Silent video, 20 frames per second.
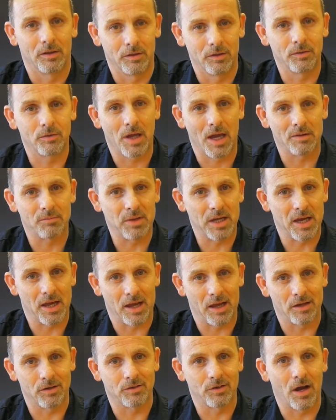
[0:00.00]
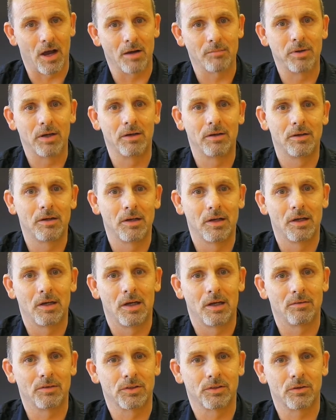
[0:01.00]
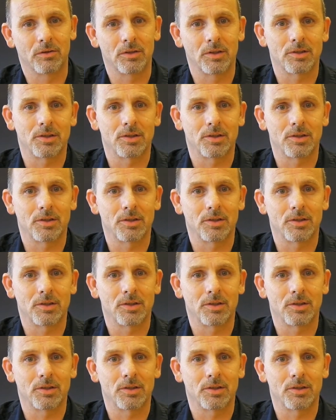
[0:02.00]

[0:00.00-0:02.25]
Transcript: You gave me a hand job. It was during